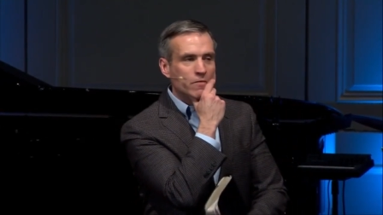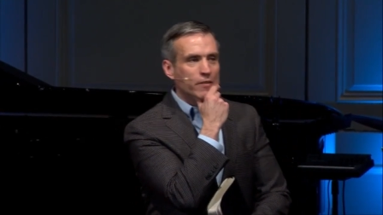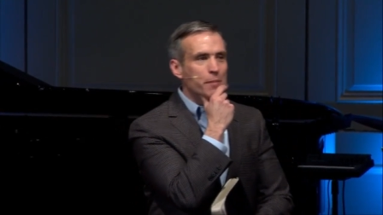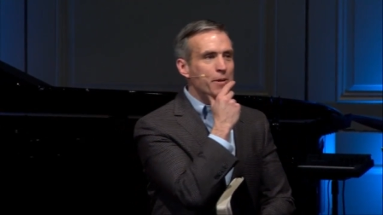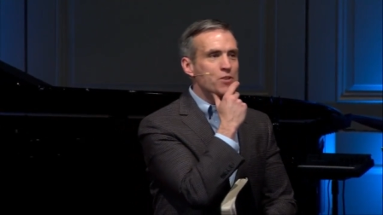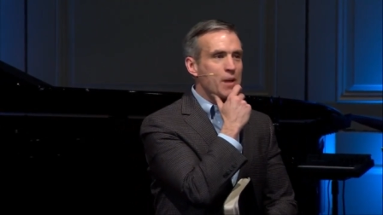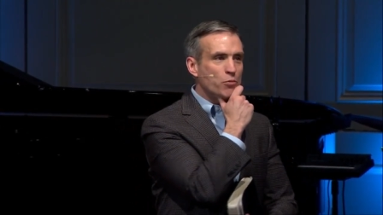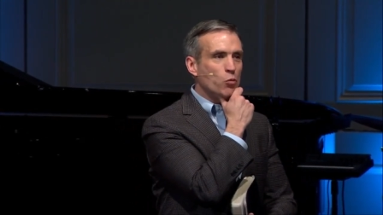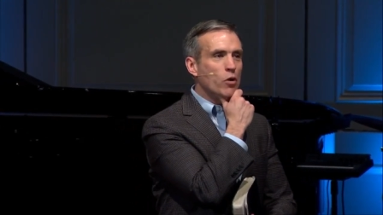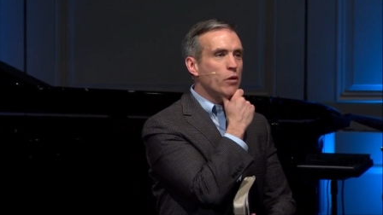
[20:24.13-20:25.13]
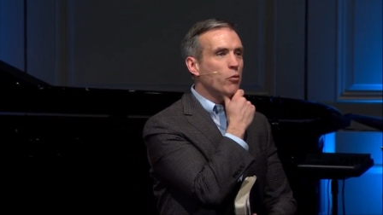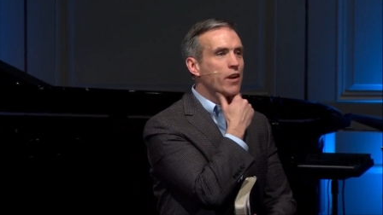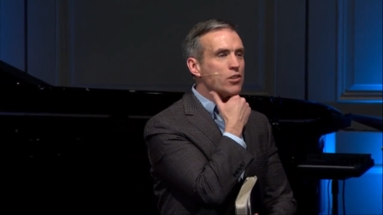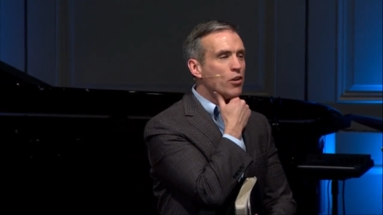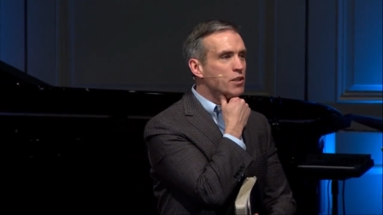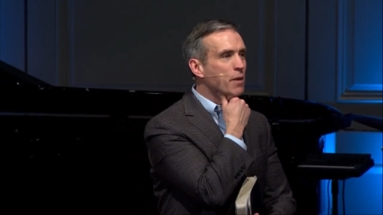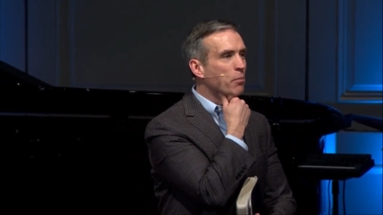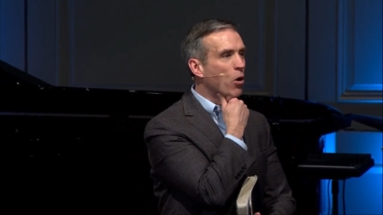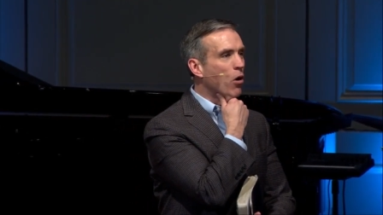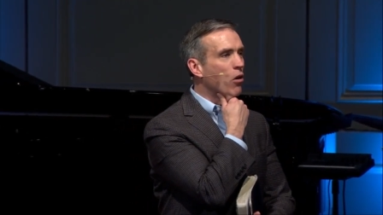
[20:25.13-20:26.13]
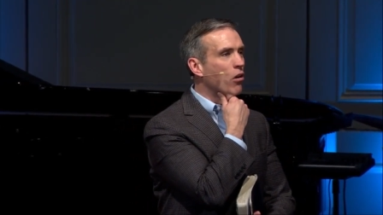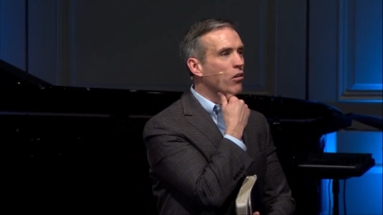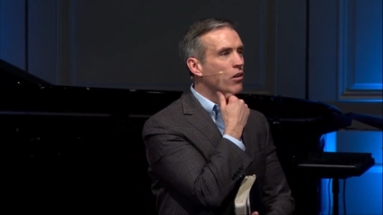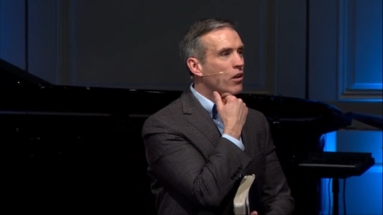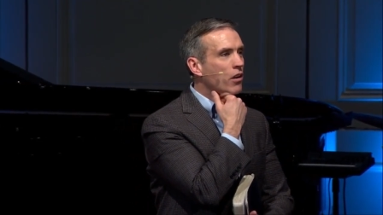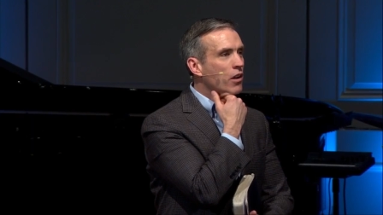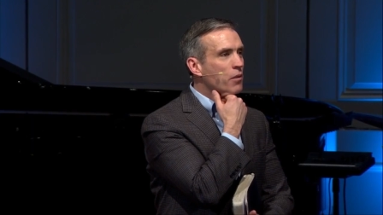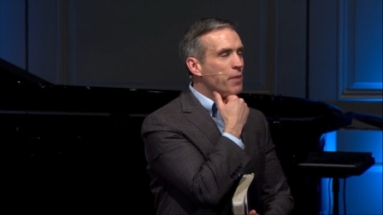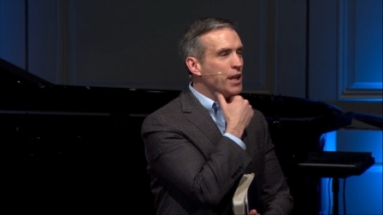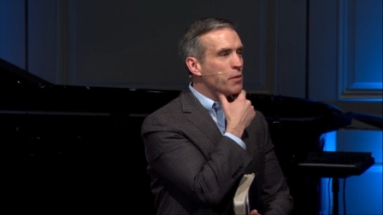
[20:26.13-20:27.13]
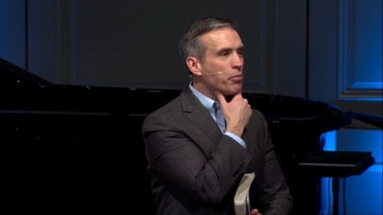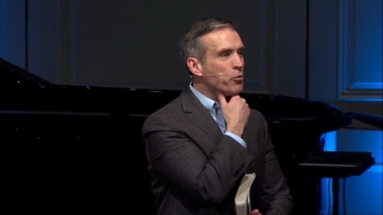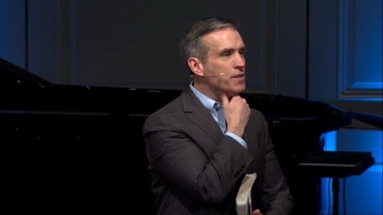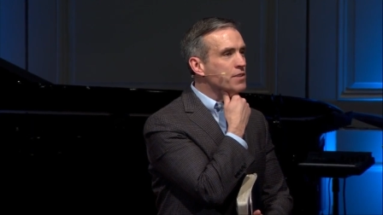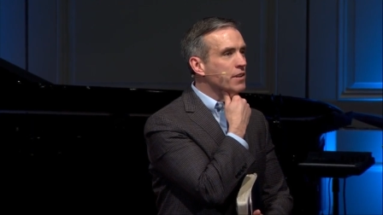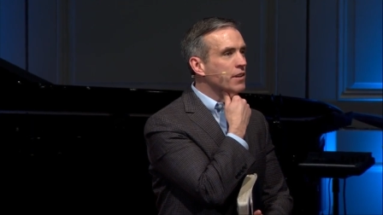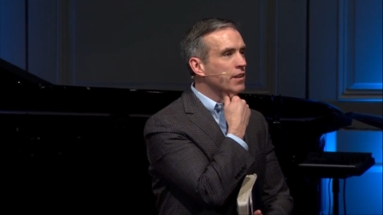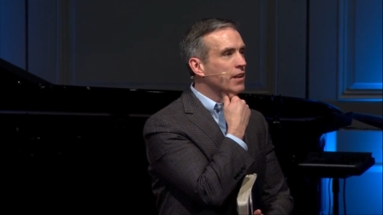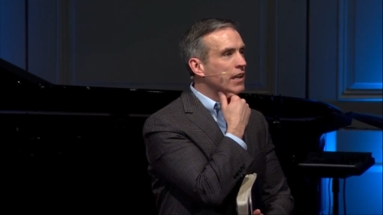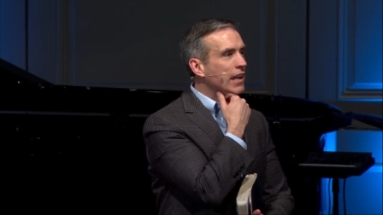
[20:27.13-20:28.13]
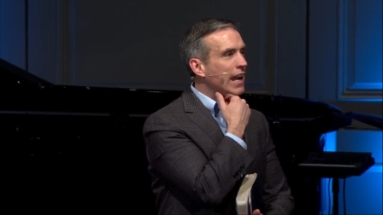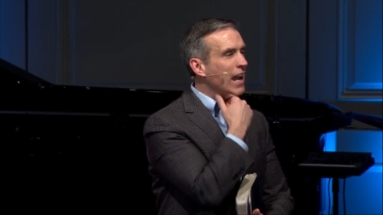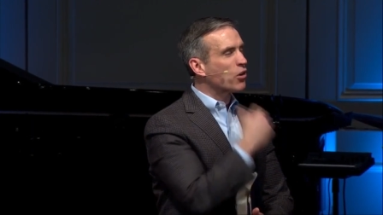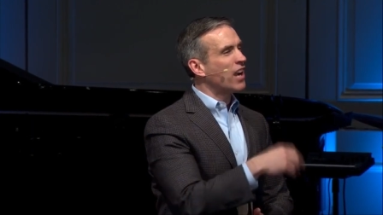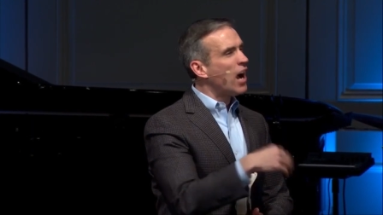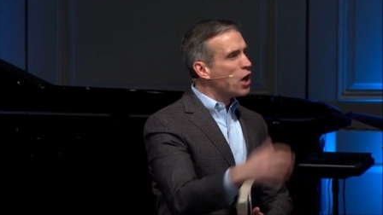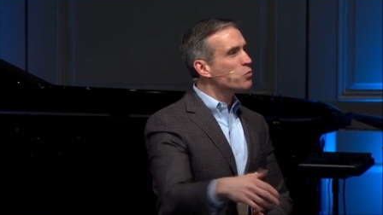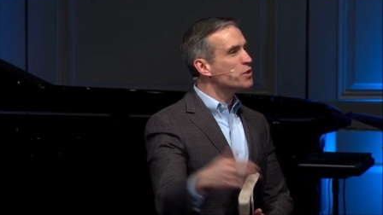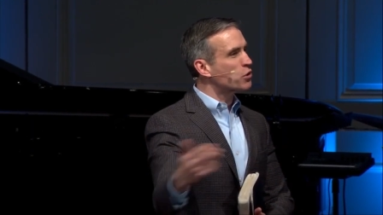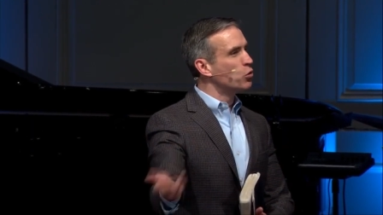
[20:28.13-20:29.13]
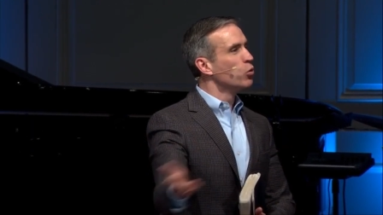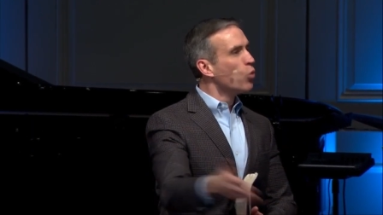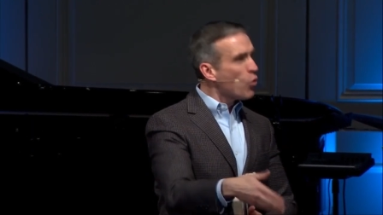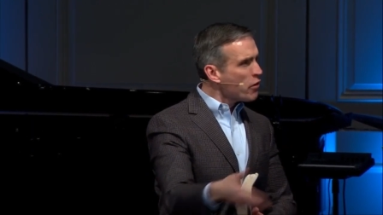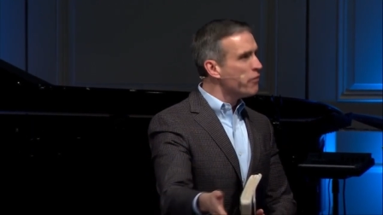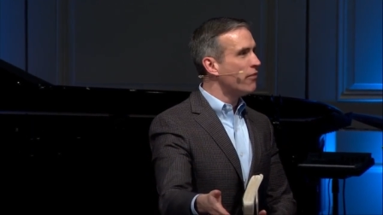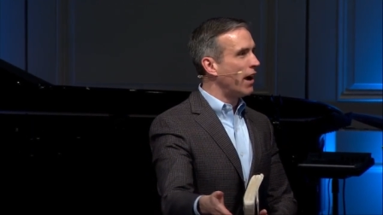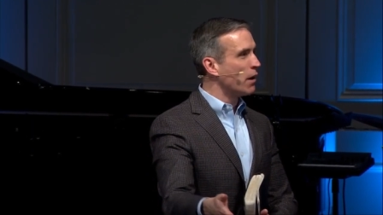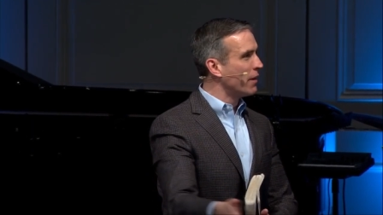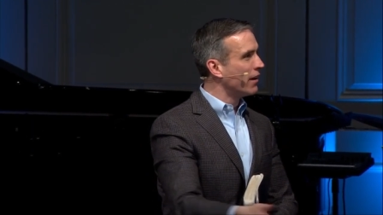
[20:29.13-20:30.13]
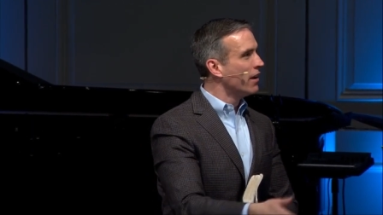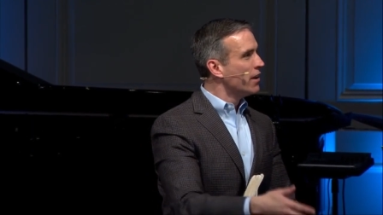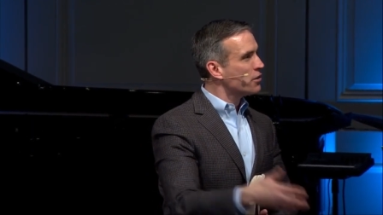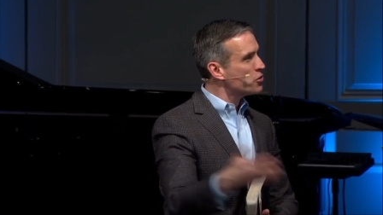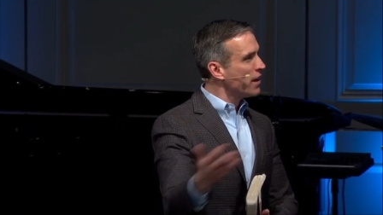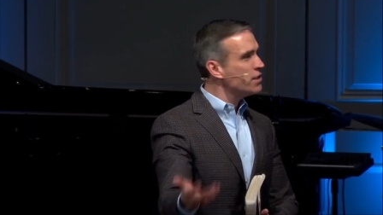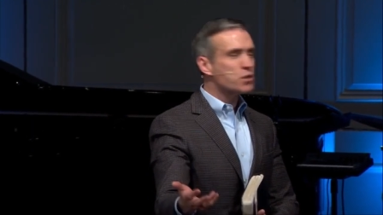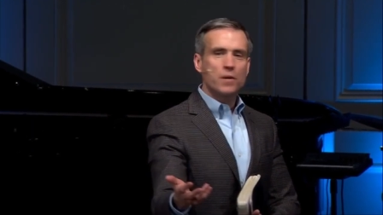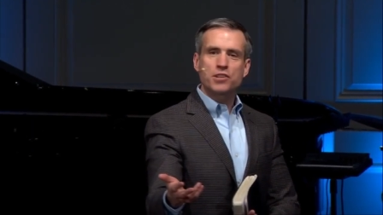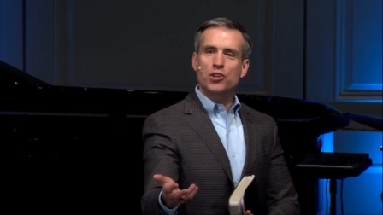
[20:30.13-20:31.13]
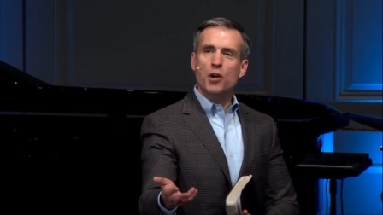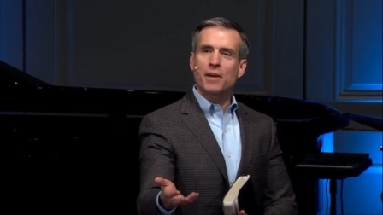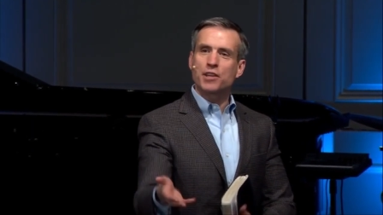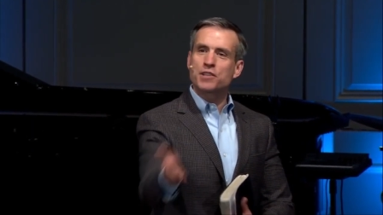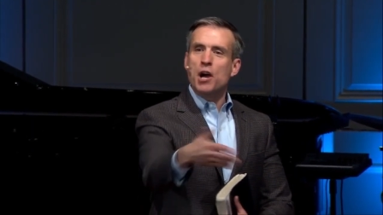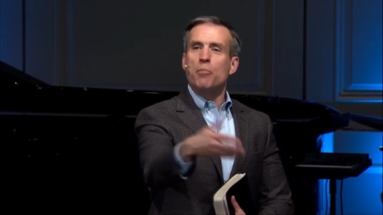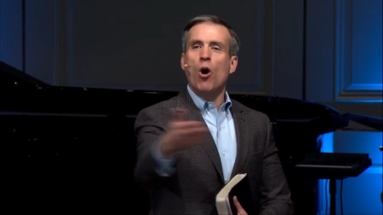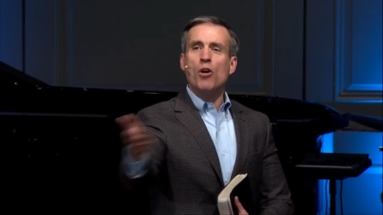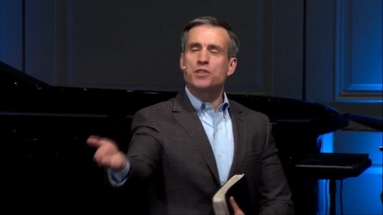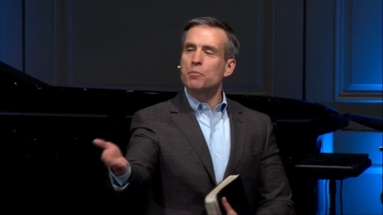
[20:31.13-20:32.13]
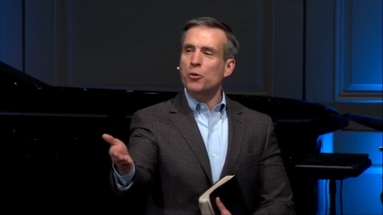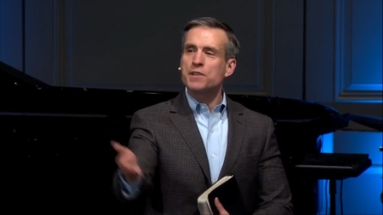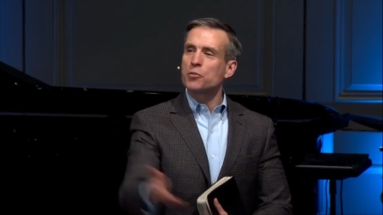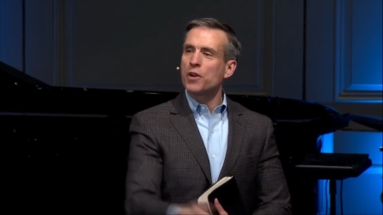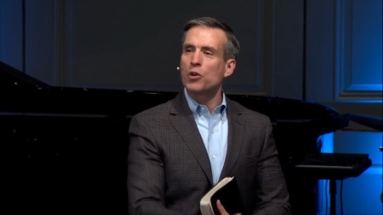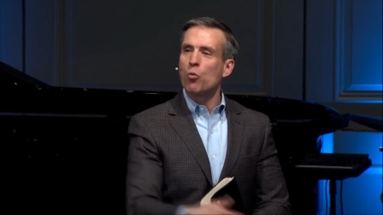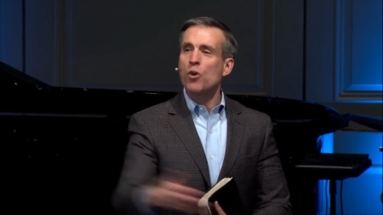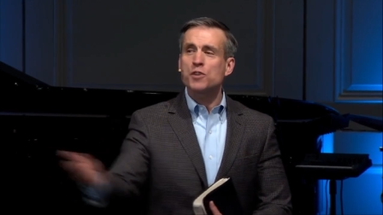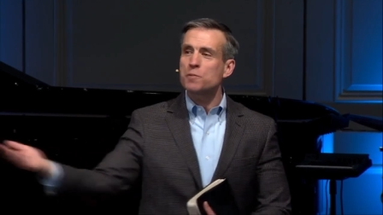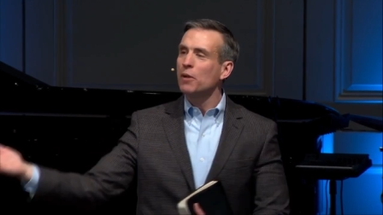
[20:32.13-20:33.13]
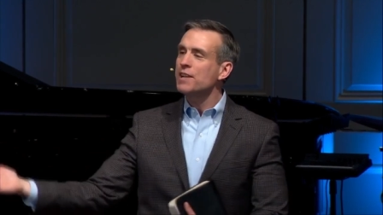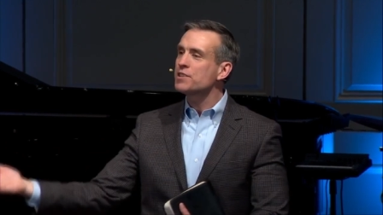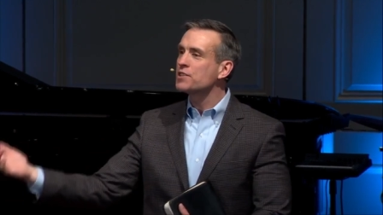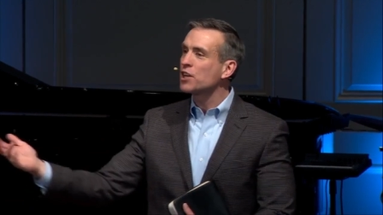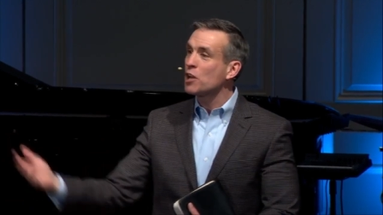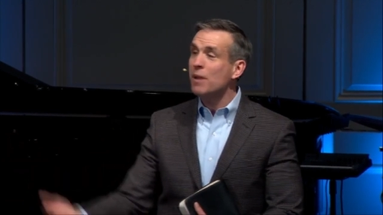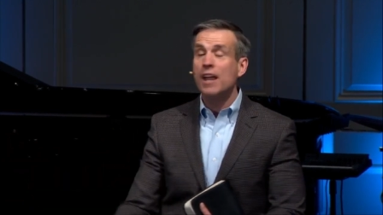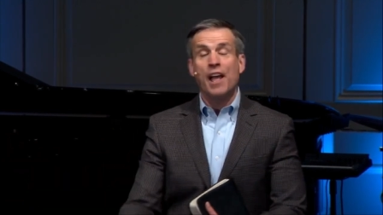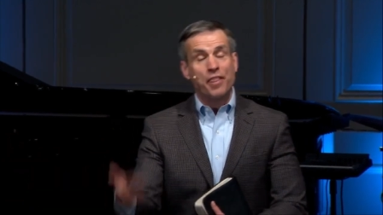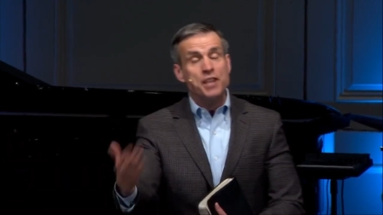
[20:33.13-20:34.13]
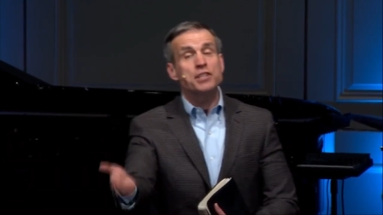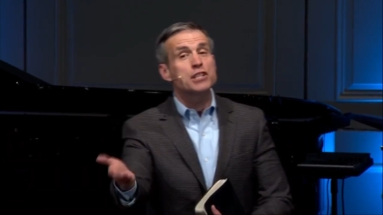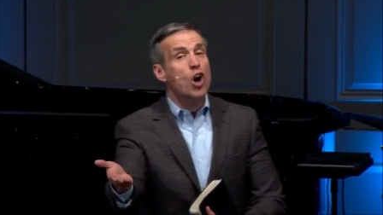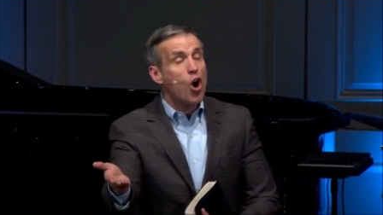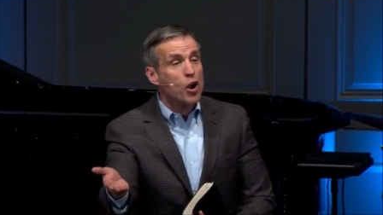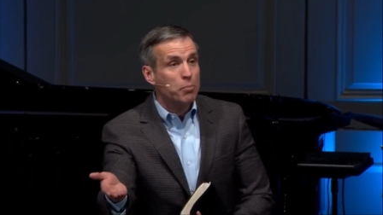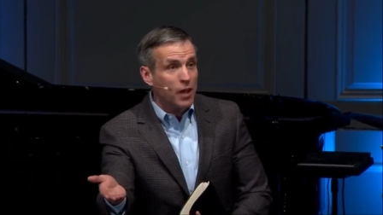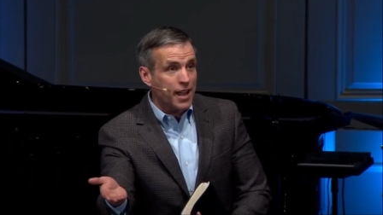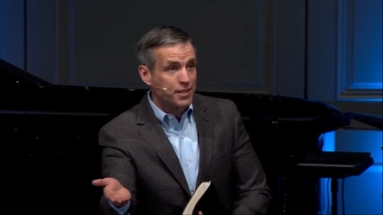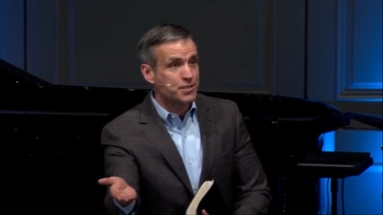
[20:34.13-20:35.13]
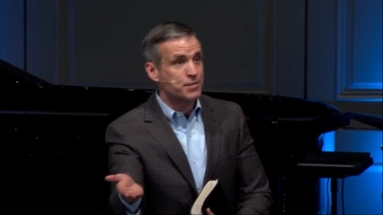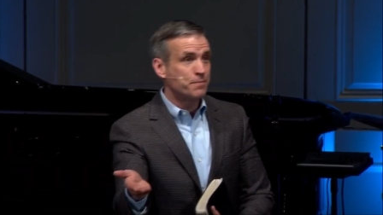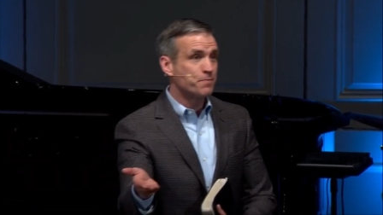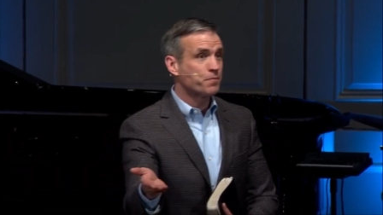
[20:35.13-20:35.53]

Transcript: in Philippians chapter 1 where he talks about Paul being in prison and how God was glorified. I mean, the strangest way to talk about this Paul's in prison, one of the worst places that he could be. This is a hard place.